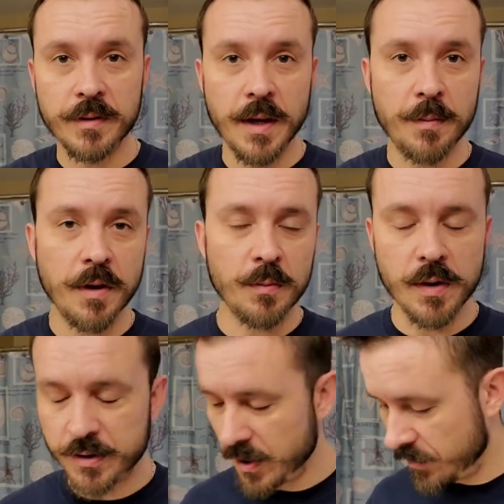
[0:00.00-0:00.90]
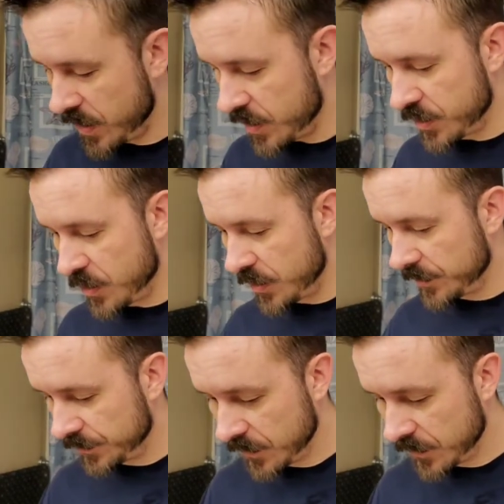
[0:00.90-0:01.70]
Cape Cod Wet Shaving. How's it going?